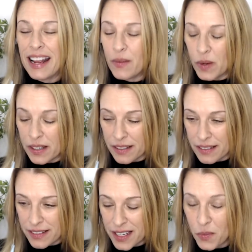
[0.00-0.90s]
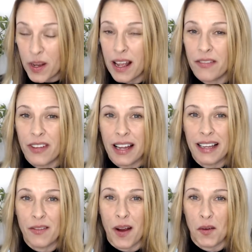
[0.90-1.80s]
Well, this week I
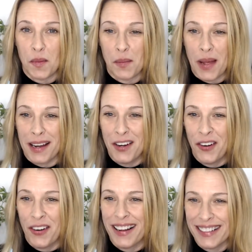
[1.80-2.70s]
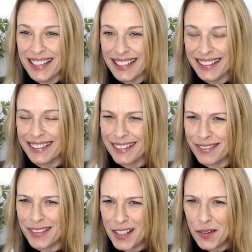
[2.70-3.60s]
finally wrapped my mind around it,
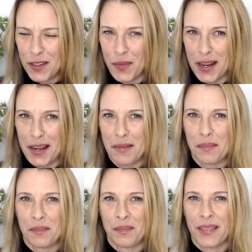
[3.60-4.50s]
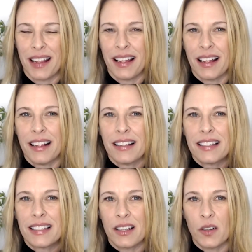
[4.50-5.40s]
so to speak.
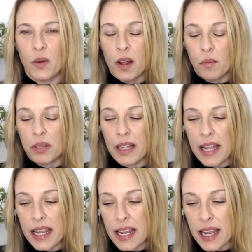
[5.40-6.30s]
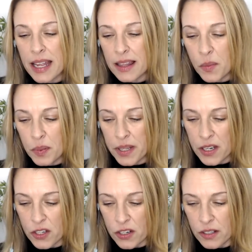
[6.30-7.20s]
So, playing in the
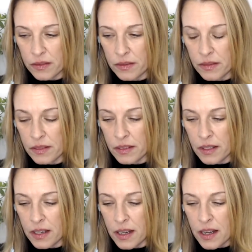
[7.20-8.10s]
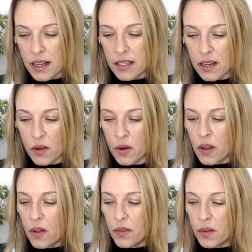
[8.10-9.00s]
pleasure. So,
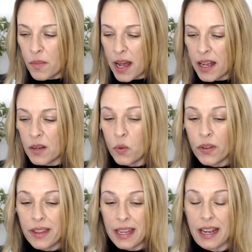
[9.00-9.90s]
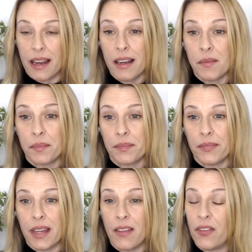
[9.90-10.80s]
the mind will then,
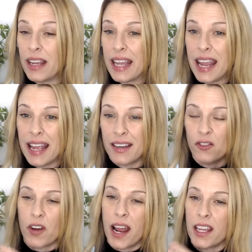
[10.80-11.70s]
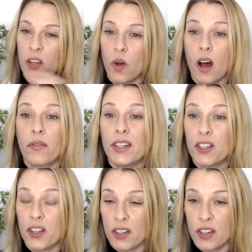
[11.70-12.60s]
if it can't drag you off
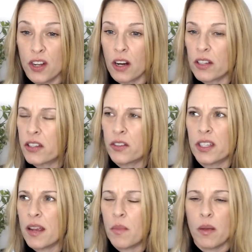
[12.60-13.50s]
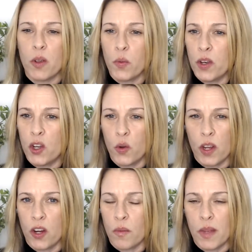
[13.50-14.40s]
into the dark, so say maybe you've been
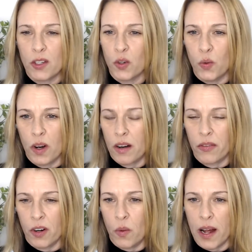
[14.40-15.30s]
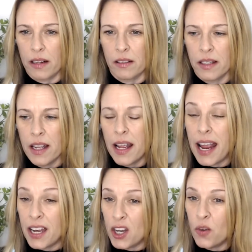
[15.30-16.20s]
doing your mental work for a while
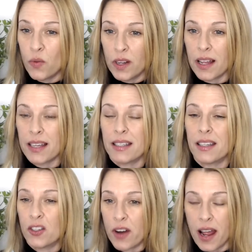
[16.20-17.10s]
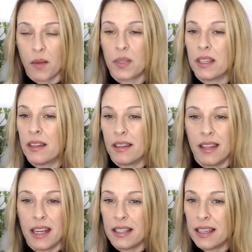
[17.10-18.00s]
and you realize the traps and the
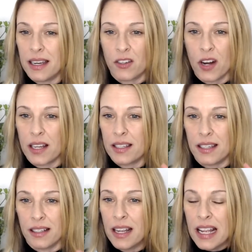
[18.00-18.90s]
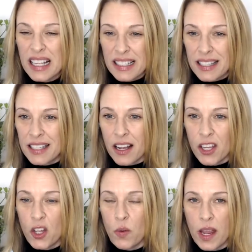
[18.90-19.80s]
things that it tries to
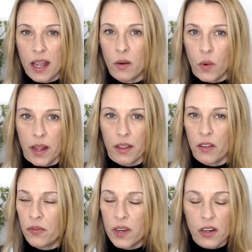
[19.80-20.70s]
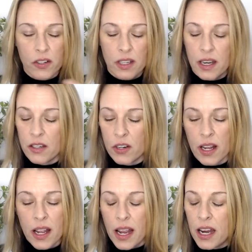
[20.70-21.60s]
suck you in with, the fears that it tries,
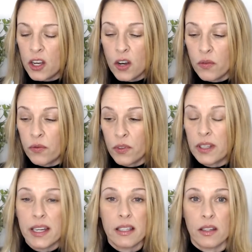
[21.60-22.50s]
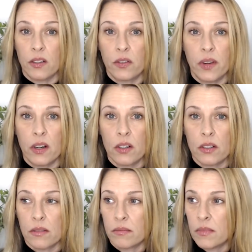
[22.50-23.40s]
and you've released those
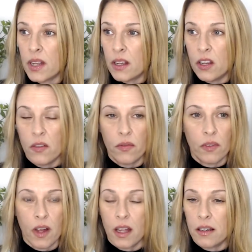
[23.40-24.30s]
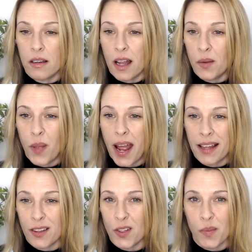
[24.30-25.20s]
fears. You've
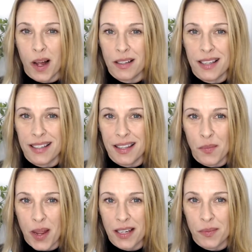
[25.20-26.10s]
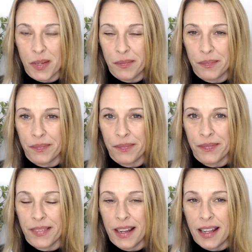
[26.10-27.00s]
unpacked those boxes in the basement
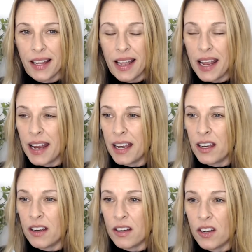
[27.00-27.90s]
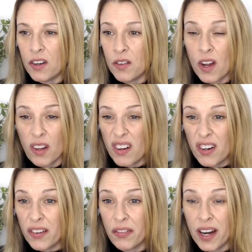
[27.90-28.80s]
and you're no
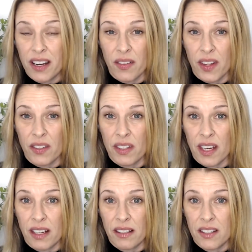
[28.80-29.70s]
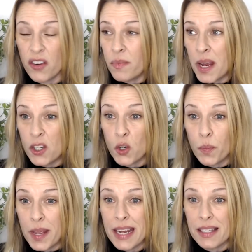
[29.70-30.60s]
longer afraid of those things. You've made your
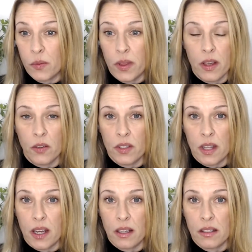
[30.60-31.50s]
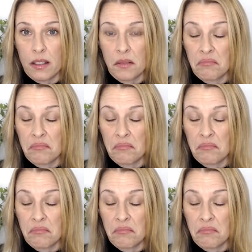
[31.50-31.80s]
peace with those things.